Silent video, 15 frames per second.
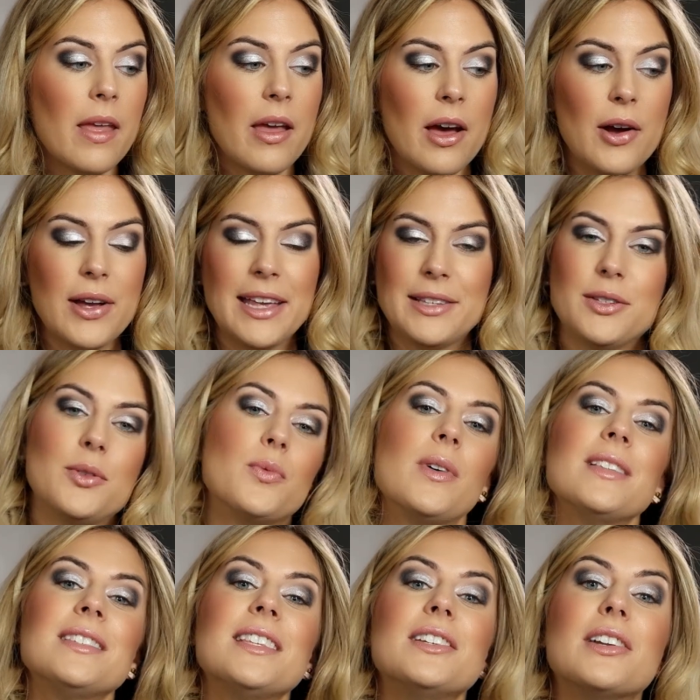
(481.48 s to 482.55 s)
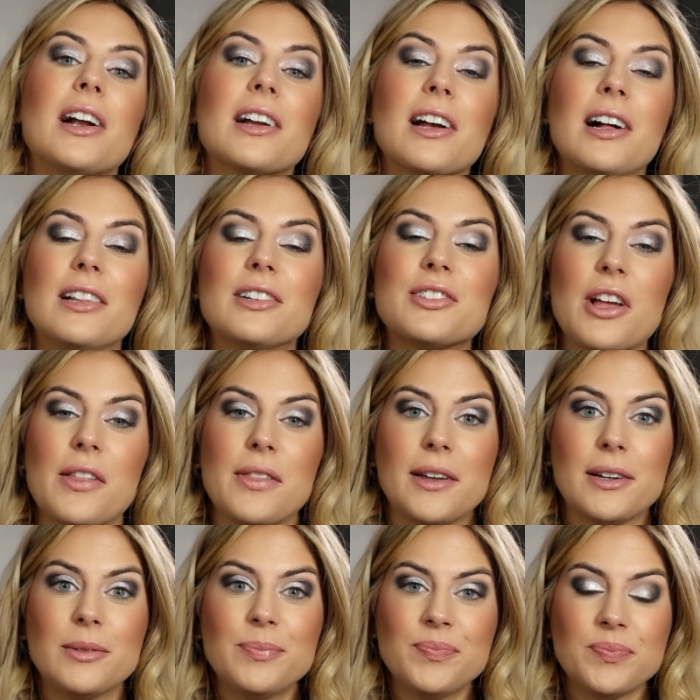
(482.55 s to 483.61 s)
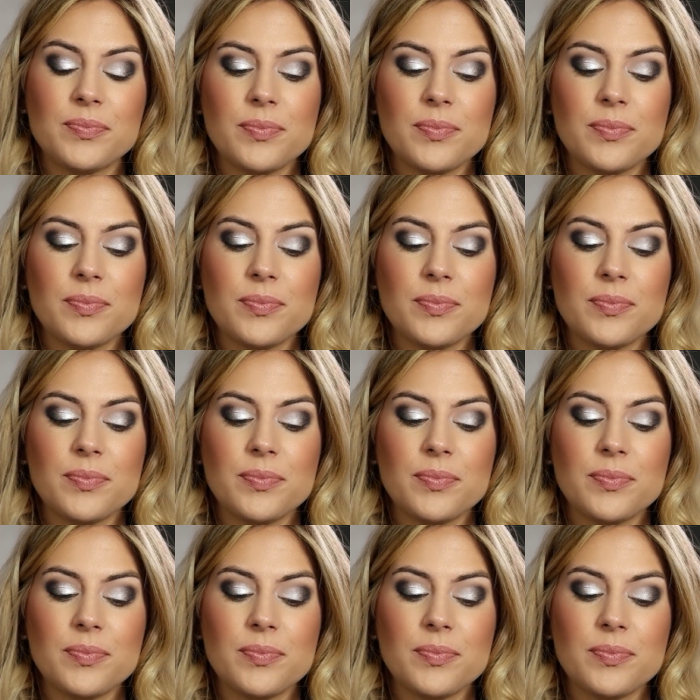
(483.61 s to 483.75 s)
Okay, so once the dark color's on there,